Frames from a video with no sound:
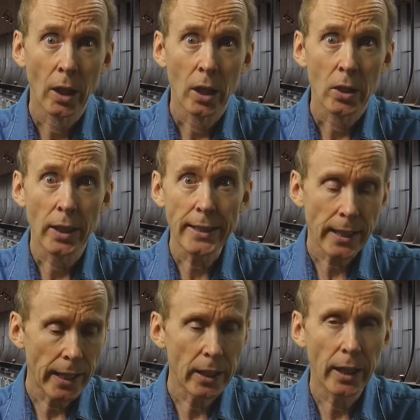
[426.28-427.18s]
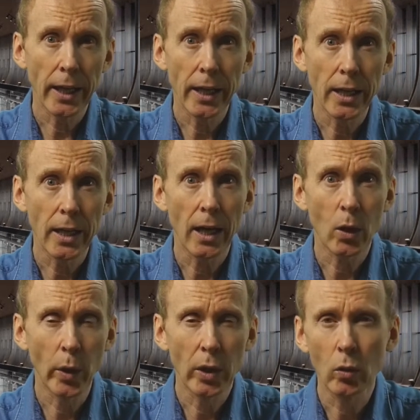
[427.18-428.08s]
So let's take a
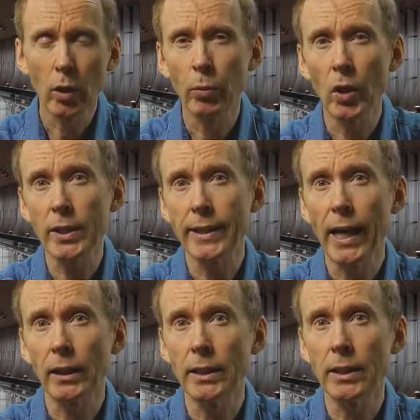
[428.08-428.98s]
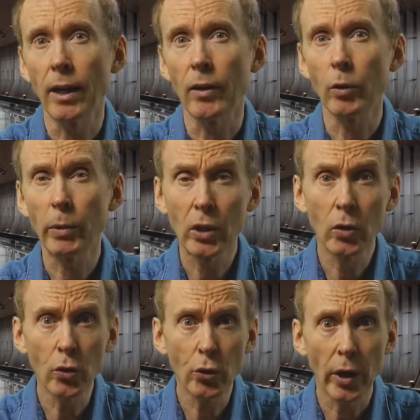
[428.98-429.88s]
quick look at personality type. To be a
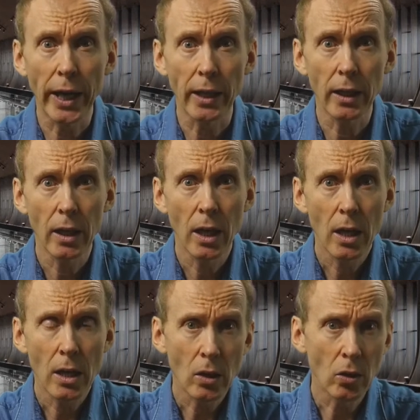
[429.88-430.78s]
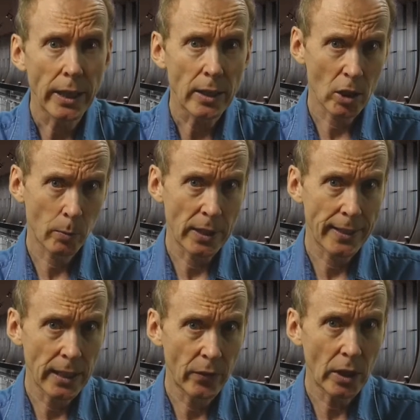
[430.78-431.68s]
good trader, you need a
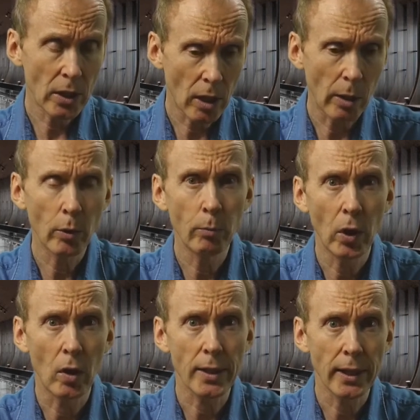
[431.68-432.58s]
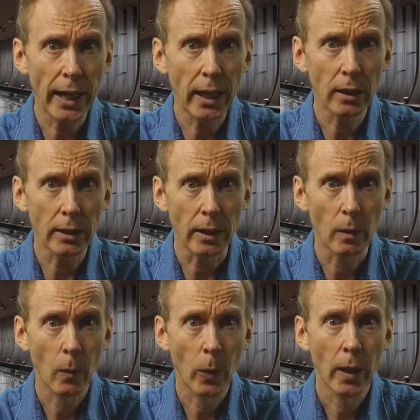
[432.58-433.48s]
specific type of personality.
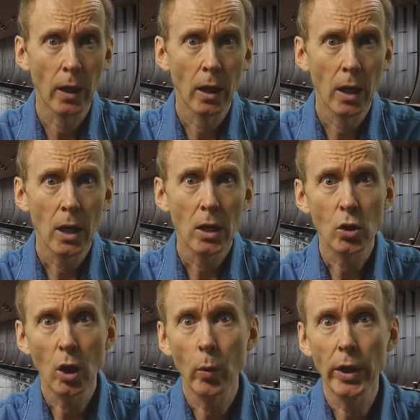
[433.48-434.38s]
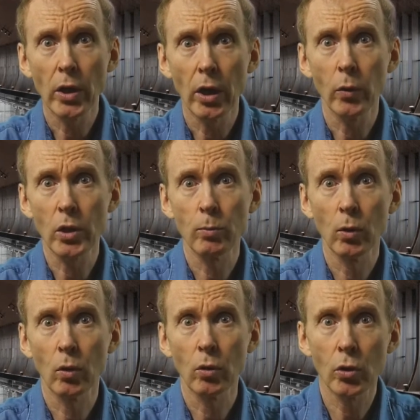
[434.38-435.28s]
So we're going to
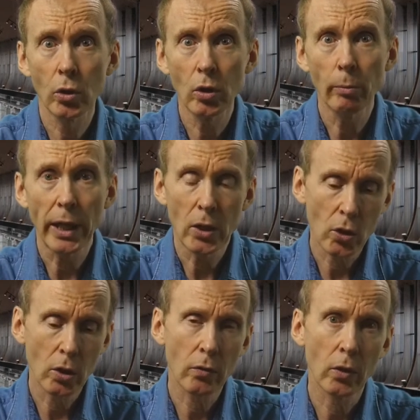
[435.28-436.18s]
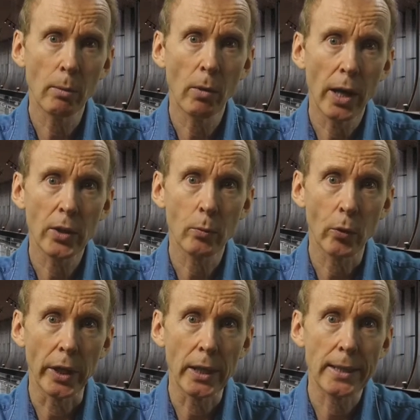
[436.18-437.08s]
explore 2 dimensions from the
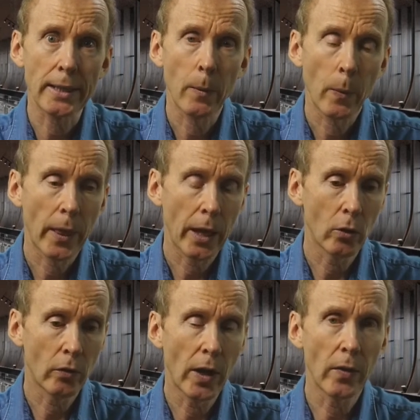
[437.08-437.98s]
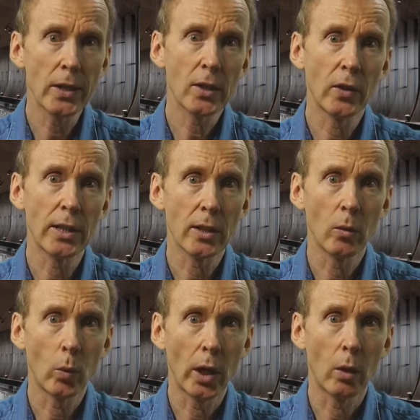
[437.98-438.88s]
Myers-Briggs, and you'll find this fits
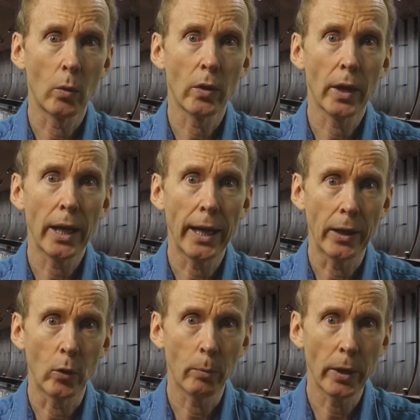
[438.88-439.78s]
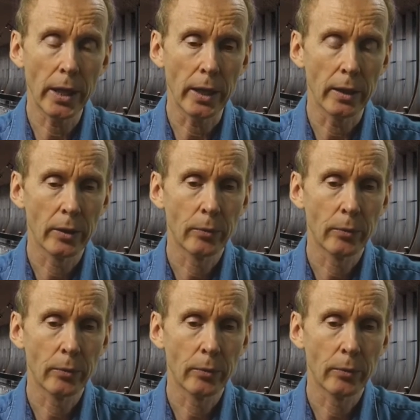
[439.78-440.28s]
in well with NLP.